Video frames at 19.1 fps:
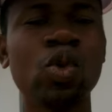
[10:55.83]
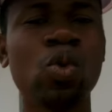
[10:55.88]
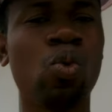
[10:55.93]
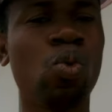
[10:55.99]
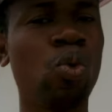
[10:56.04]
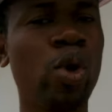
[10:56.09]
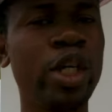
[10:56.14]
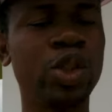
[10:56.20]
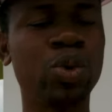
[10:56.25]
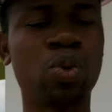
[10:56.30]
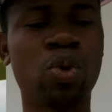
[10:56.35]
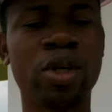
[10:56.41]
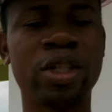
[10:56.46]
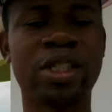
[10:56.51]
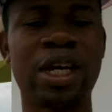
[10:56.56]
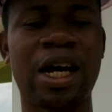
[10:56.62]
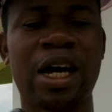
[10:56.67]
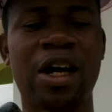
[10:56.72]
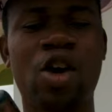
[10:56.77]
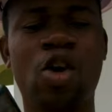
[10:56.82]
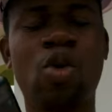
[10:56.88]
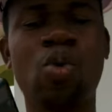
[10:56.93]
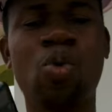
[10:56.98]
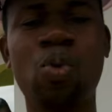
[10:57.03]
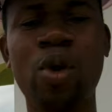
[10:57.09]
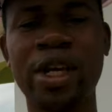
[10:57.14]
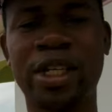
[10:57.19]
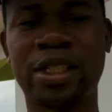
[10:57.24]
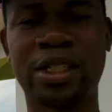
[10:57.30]
wastewater or
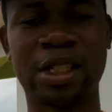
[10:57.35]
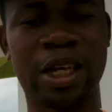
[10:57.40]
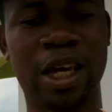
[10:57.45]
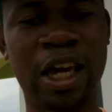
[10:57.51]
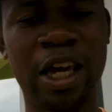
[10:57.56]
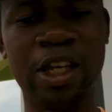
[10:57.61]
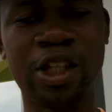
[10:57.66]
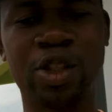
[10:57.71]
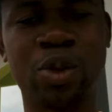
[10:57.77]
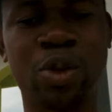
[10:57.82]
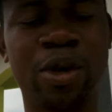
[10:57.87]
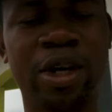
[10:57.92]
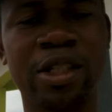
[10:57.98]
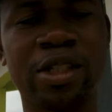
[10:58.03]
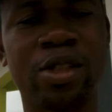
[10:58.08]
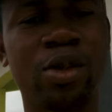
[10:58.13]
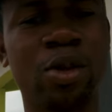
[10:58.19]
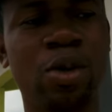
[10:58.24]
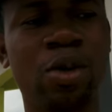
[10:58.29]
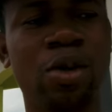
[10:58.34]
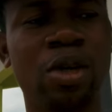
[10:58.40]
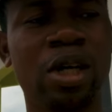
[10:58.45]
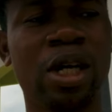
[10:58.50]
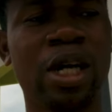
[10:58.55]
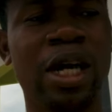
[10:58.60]
waste into it. So